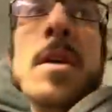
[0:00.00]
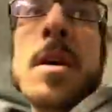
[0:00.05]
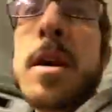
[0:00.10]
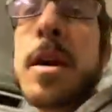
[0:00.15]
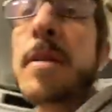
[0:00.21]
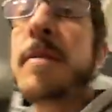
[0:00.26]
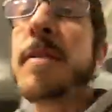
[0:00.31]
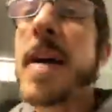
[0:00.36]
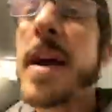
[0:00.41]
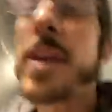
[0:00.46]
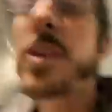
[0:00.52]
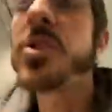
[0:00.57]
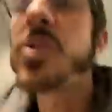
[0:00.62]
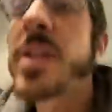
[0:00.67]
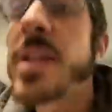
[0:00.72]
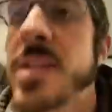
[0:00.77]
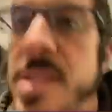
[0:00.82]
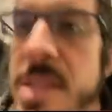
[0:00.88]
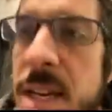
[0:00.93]
In fact, you
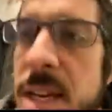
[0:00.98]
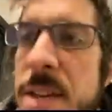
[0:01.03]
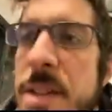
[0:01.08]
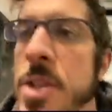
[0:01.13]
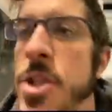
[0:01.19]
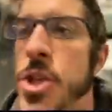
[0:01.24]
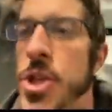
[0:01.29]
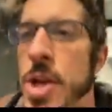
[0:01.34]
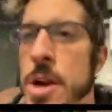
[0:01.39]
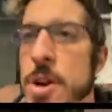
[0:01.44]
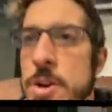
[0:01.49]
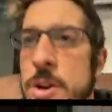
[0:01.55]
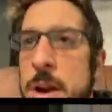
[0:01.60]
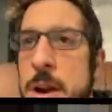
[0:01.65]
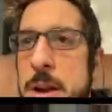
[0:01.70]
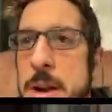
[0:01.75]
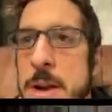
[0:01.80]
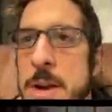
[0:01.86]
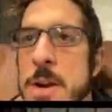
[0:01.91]
can sit in the chair
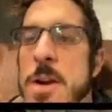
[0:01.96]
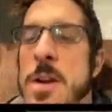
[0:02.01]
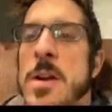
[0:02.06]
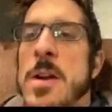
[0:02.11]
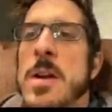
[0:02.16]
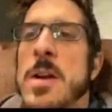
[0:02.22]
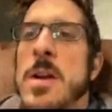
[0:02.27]
right here